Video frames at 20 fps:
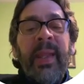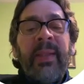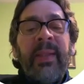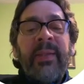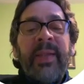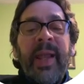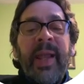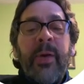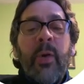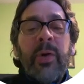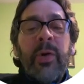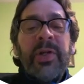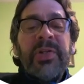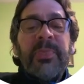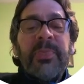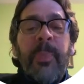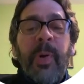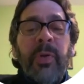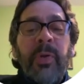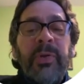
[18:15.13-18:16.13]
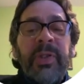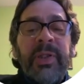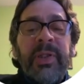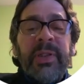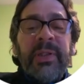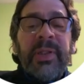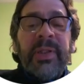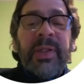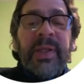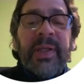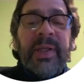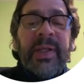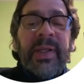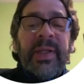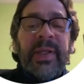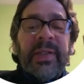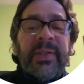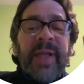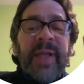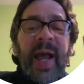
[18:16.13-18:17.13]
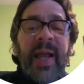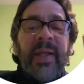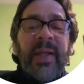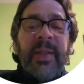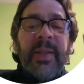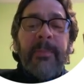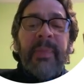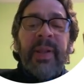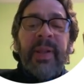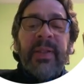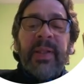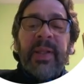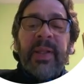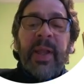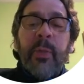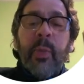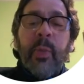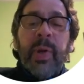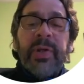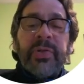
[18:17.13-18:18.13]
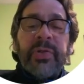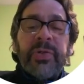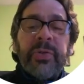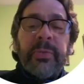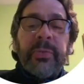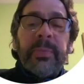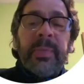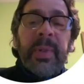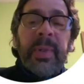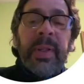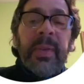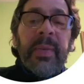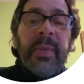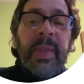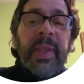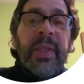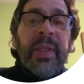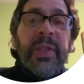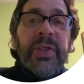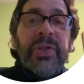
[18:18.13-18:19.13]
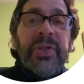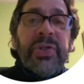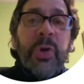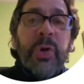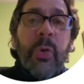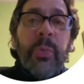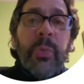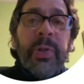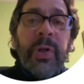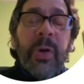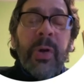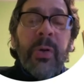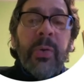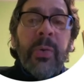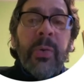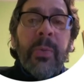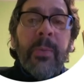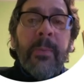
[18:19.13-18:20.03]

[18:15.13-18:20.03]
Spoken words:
The corresponding time-dependent equation is shown below.